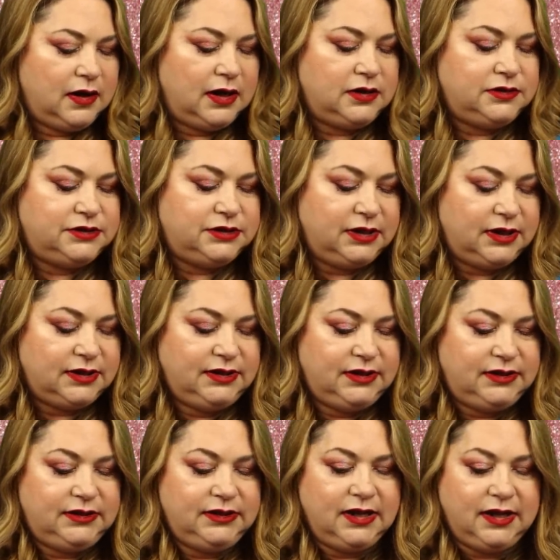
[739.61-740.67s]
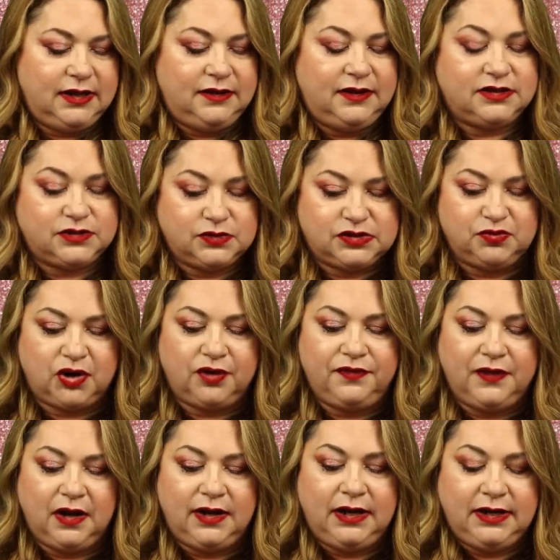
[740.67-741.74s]
I did, and this was worth
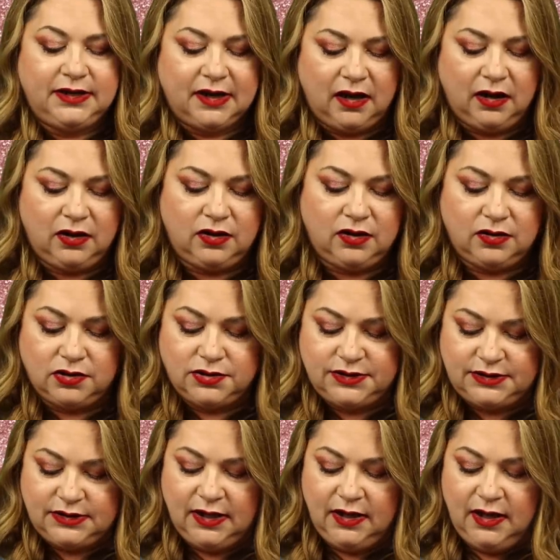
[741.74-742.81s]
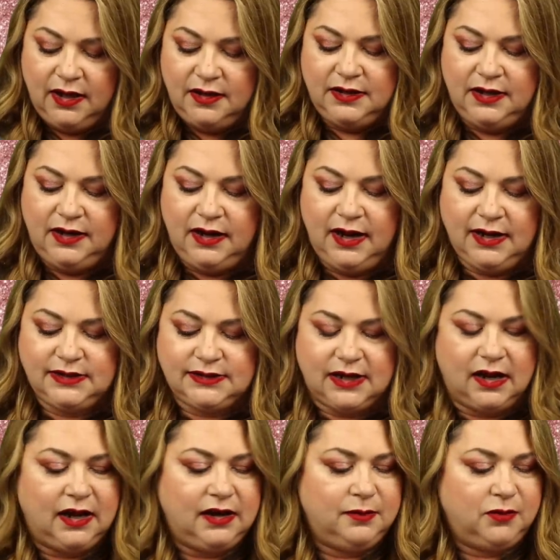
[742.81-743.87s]
$90. The
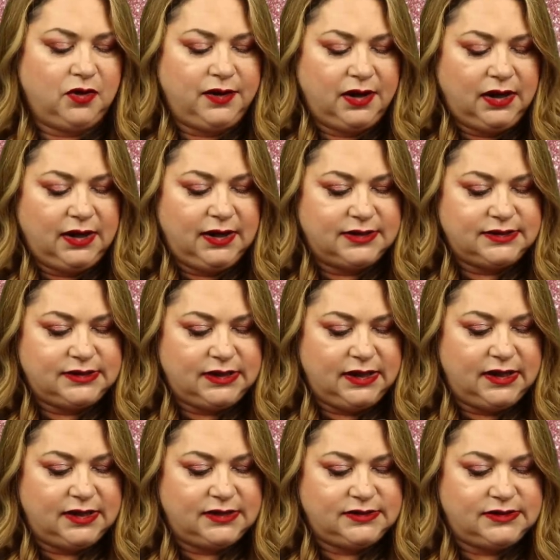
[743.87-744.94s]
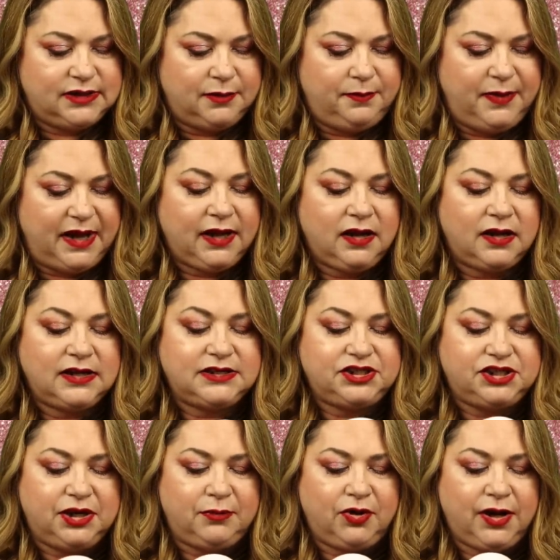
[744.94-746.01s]
next item on the list is the Becca
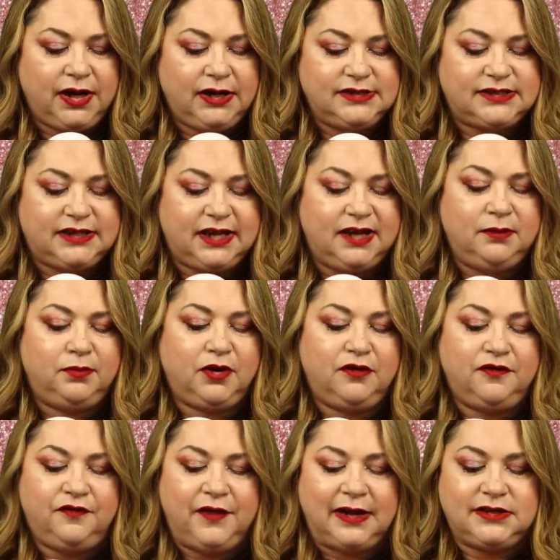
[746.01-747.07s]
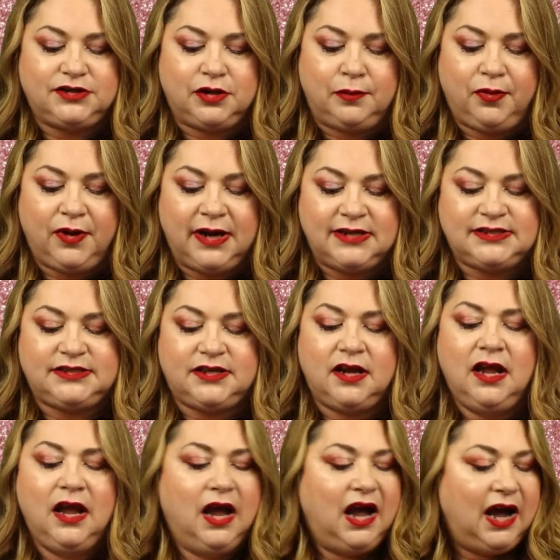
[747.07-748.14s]
Shimmering Skin Perfector Pressed
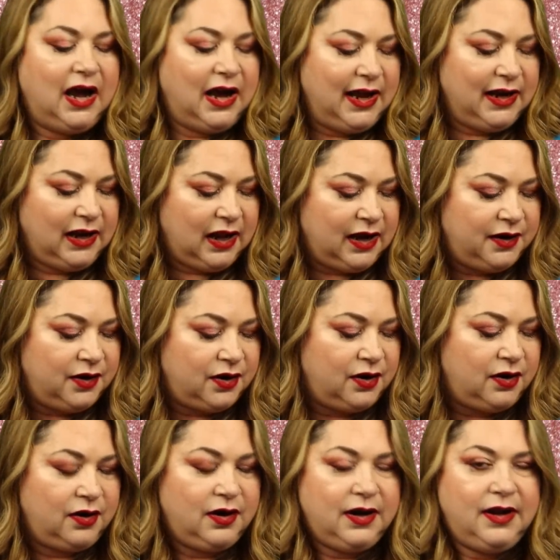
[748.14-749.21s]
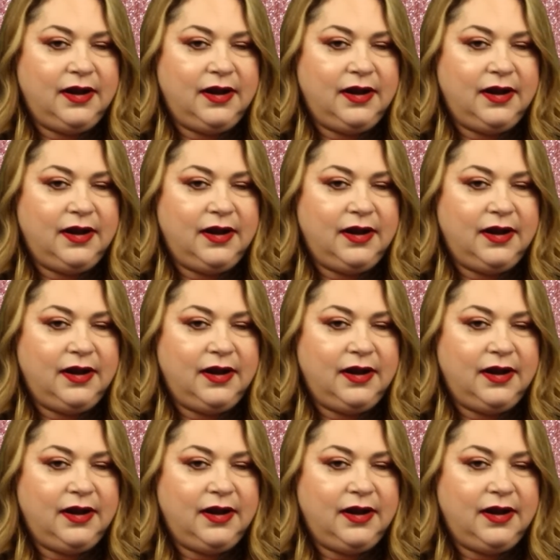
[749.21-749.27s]
Highlighter.